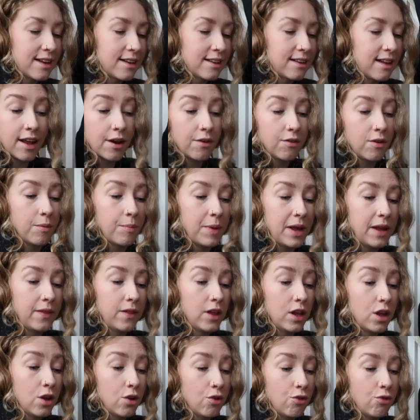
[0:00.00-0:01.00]
Instead of it being
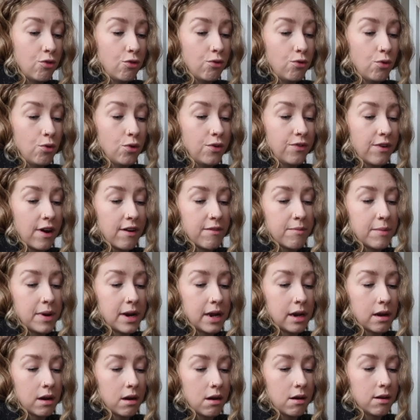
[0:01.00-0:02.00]
the usual forty-five
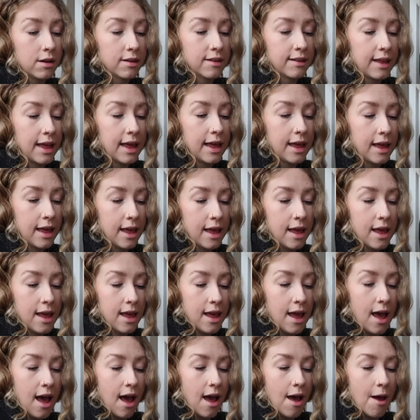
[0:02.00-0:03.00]
minute class,
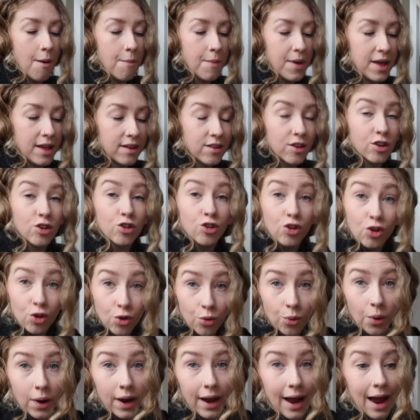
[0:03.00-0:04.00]
um, it's a
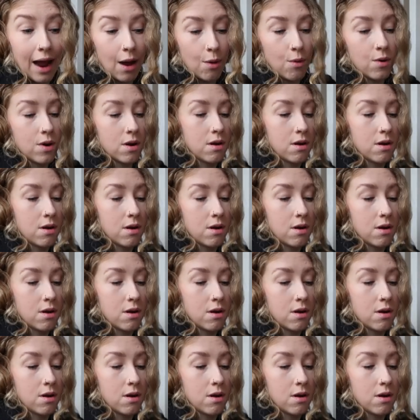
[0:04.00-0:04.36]
two hour